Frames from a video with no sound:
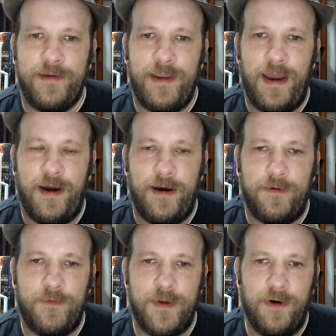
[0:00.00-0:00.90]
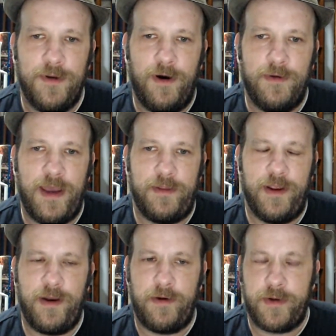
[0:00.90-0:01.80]
Now, we all know that
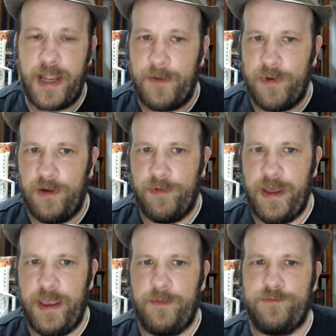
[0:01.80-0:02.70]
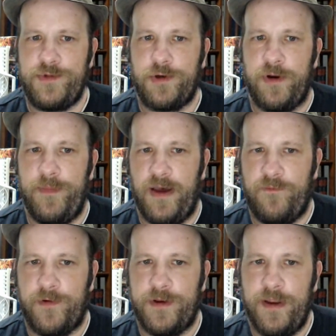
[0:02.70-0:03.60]
Leonardo DiCaprio, playing Jordan
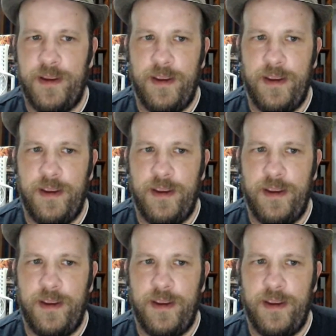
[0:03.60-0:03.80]
Belfort,